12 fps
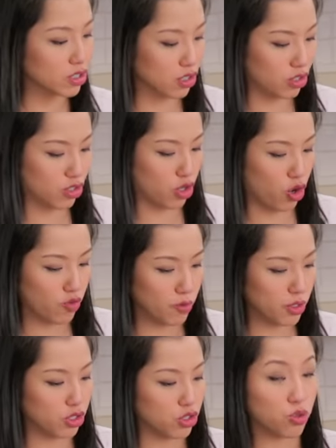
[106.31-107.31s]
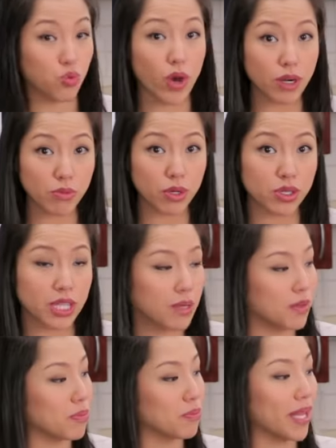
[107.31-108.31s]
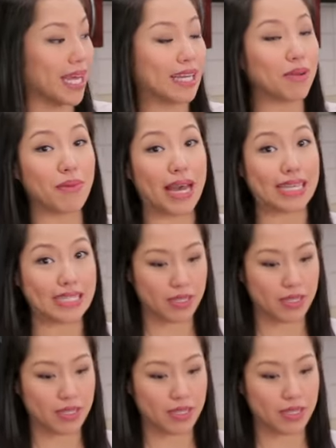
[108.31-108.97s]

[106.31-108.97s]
to the stove, I'm gonna do one more thing. I'm gonna blend my